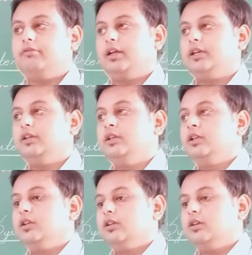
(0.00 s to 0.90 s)

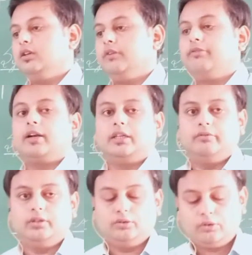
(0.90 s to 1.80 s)
very
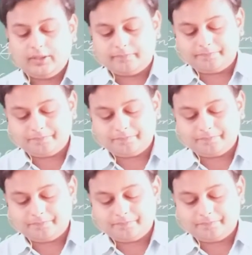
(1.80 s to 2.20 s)
effectively. Okay,